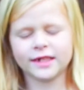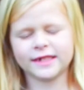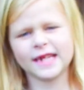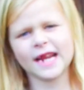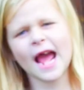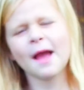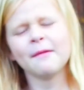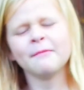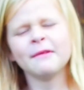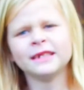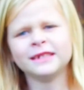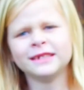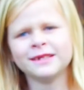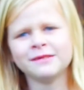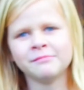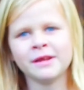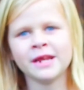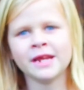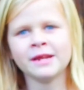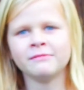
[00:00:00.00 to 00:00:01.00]
Did I
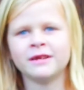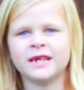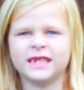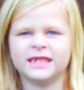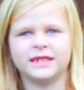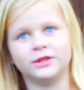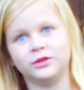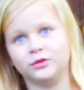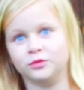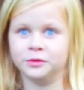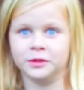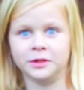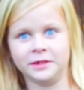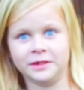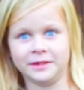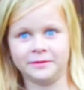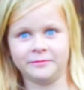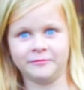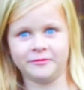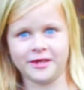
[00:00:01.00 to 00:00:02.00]
mention mean? Because he's
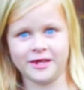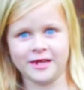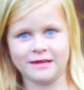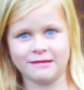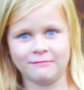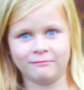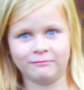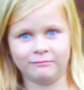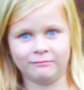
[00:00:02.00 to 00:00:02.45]
really mean.